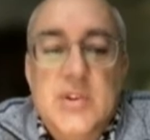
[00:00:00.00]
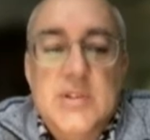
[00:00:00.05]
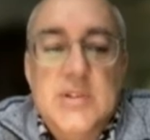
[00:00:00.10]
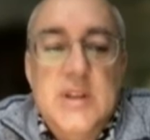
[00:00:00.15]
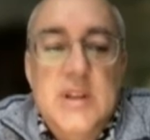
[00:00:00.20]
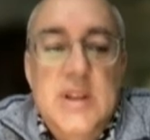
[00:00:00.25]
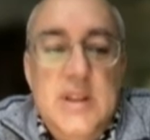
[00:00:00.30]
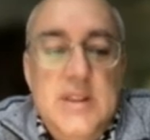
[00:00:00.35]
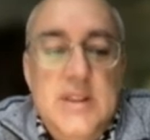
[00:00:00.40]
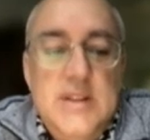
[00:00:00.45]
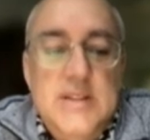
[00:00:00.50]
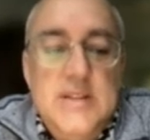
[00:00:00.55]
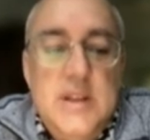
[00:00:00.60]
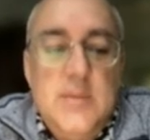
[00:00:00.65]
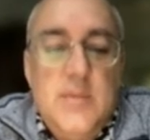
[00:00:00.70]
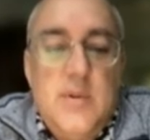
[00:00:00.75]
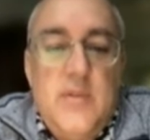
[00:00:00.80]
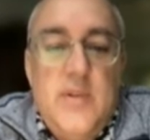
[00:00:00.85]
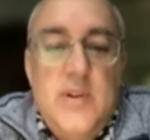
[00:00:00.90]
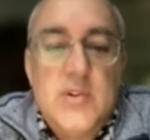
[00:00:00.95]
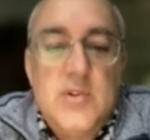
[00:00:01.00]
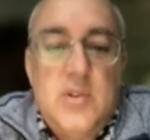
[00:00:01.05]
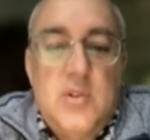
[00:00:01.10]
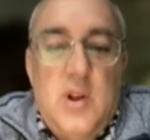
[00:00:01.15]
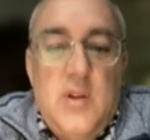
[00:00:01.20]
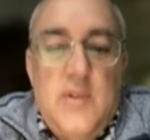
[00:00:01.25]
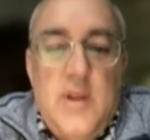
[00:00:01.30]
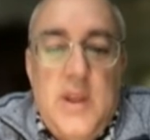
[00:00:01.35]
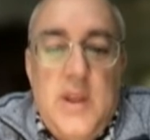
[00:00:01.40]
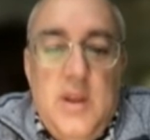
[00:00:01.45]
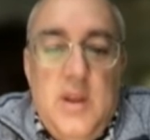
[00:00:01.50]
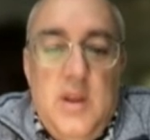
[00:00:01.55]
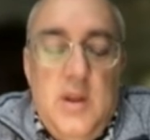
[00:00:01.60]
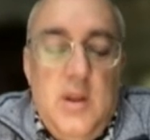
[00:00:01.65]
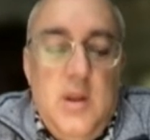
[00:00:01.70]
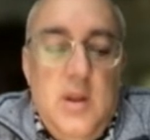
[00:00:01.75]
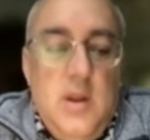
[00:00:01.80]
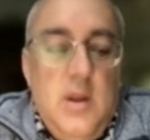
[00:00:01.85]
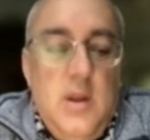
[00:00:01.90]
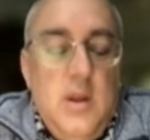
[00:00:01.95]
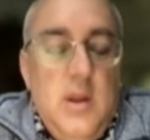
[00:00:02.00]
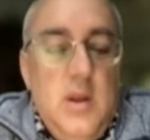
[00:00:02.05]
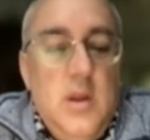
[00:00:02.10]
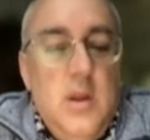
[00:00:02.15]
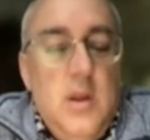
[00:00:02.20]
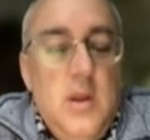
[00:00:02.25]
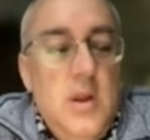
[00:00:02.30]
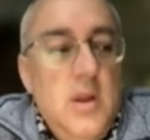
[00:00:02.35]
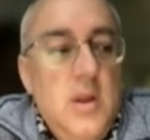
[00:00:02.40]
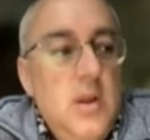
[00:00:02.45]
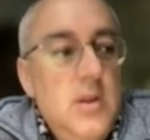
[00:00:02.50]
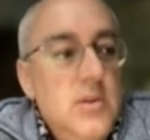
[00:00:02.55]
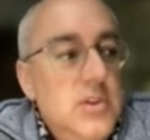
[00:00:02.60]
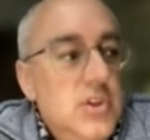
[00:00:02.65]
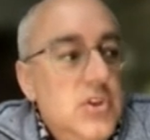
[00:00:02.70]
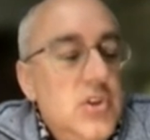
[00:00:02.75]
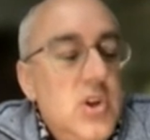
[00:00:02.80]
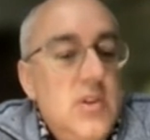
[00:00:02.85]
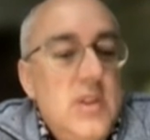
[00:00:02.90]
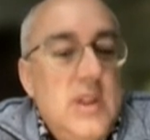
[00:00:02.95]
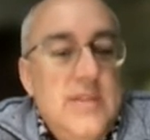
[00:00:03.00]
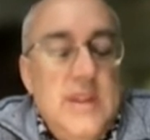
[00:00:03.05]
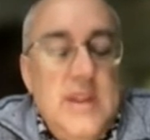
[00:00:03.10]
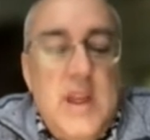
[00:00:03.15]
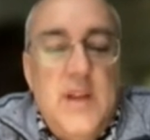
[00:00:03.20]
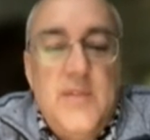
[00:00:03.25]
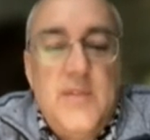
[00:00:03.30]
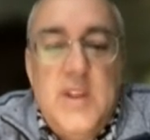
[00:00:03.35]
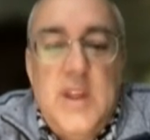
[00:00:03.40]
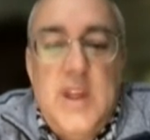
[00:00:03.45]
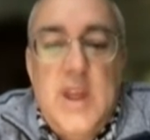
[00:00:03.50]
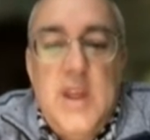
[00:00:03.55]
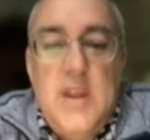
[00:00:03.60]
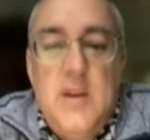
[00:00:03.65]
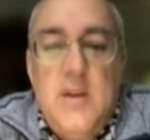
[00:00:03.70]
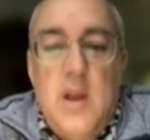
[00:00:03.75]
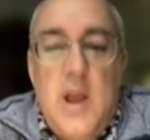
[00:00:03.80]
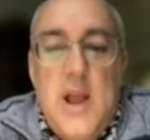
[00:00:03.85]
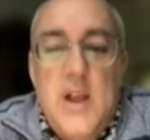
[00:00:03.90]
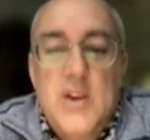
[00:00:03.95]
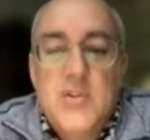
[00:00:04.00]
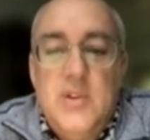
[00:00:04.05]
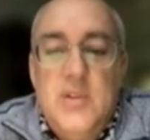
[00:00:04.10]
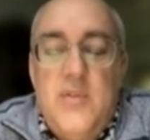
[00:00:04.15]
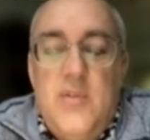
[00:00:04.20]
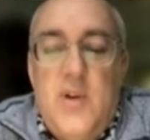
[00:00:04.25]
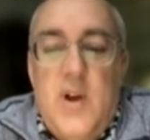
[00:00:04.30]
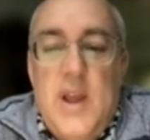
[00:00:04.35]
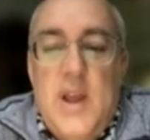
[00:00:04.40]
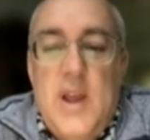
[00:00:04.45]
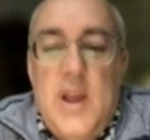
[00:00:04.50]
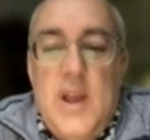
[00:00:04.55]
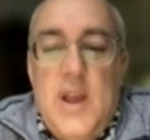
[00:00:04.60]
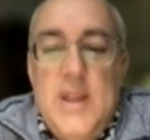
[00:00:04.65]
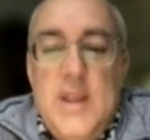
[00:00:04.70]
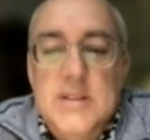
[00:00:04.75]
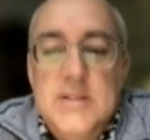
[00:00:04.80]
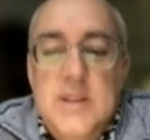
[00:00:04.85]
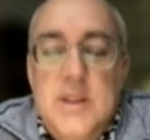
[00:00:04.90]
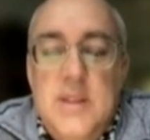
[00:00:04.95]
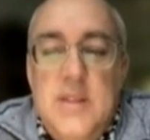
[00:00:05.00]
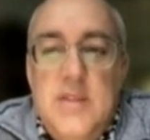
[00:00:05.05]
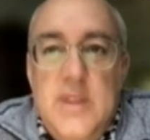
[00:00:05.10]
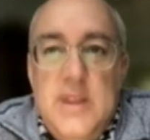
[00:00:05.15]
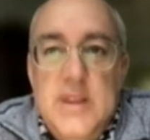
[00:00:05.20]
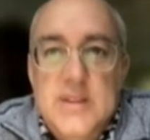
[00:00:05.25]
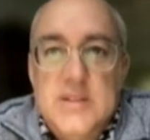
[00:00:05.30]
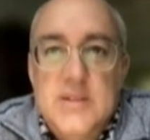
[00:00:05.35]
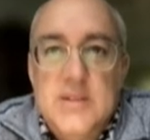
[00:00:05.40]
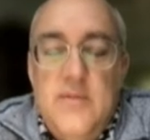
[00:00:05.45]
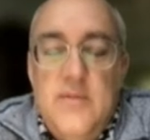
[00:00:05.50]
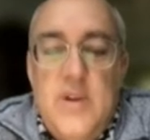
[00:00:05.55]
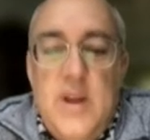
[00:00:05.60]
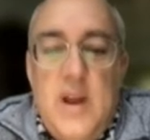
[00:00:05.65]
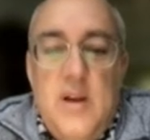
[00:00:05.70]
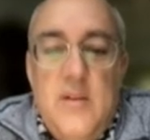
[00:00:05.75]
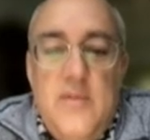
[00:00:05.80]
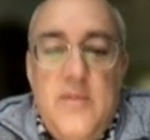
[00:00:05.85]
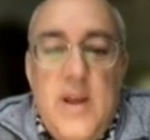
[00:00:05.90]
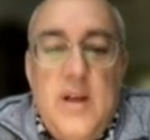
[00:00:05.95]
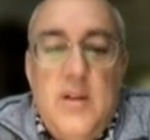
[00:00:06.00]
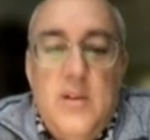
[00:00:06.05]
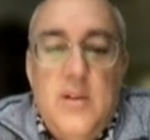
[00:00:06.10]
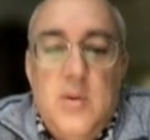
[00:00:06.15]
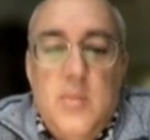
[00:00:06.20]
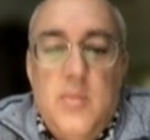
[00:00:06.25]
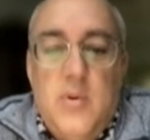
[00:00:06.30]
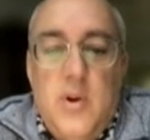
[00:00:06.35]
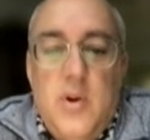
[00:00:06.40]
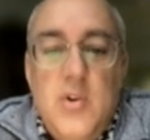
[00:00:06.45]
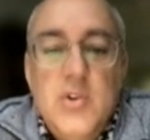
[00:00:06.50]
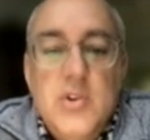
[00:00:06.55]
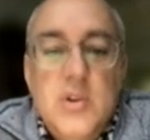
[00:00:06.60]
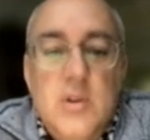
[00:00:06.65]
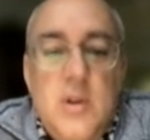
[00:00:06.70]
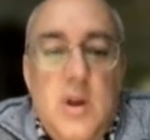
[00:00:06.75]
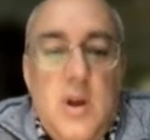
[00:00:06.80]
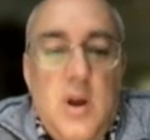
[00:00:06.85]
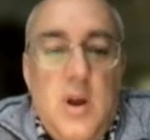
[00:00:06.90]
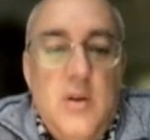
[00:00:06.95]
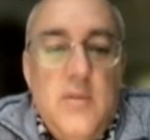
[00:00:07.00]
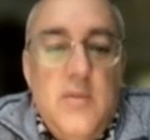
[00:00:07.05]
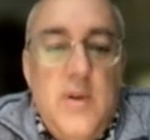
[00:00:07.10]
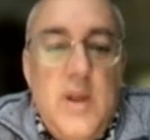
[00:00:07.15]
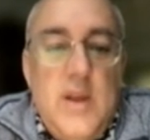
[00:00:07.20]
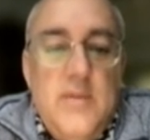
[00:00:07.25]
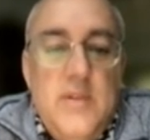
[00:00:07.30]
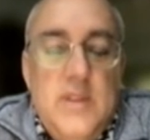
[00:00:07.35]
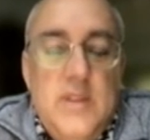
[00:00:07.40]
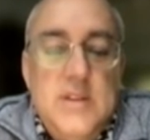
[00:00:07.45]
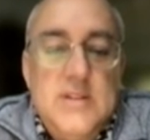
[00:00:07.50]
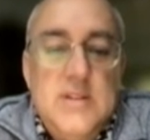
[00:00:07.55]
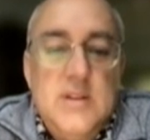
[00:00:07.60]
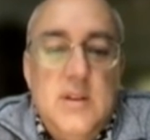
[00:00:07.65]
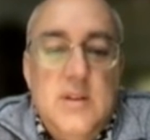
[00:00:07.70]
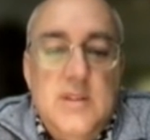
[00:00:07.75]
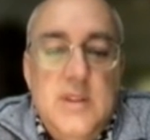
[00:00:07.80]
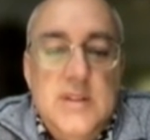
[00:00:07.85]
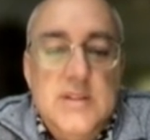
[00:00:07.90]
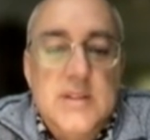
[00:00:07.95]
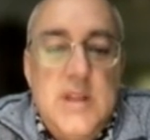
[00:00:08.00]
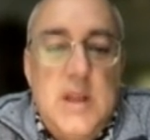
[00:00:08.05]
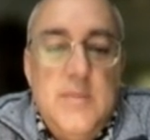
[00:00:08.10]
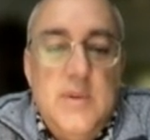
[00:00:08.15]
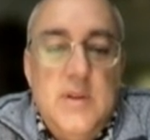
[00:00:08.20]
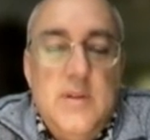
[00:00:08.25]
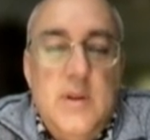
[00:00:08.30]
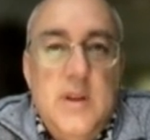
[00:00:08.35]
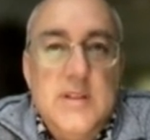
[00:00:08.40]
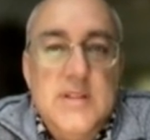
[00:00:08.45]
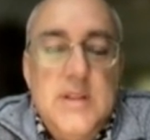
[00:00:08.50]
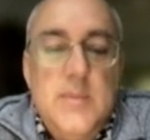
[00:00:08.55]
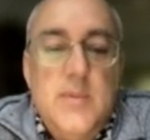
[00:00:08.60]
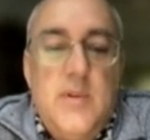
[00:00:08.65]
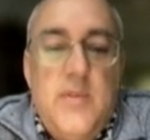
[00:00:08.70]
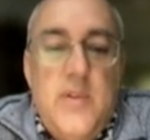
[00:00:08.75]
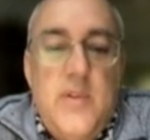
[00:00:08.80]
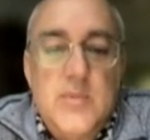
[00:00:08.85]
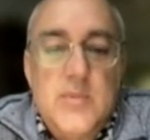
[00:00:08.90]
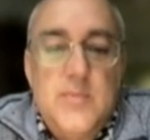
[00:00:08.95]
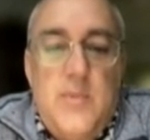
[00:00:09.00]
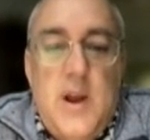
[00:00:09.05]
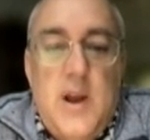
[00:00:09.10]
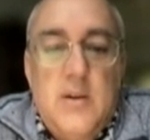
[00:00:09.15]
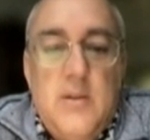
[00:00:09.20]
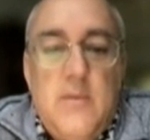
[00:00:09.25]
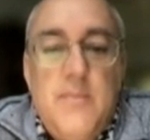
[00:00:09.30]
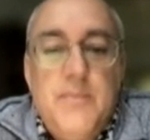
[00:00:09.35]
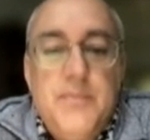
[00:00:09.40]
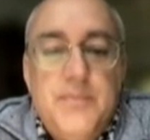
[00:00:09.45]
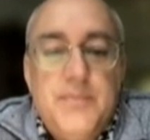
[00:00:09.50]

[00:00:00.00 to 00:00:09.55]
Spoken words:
in these zebrafish larvae. To show that the FDA actually finds this a valid approach of having this type of zebrafish model,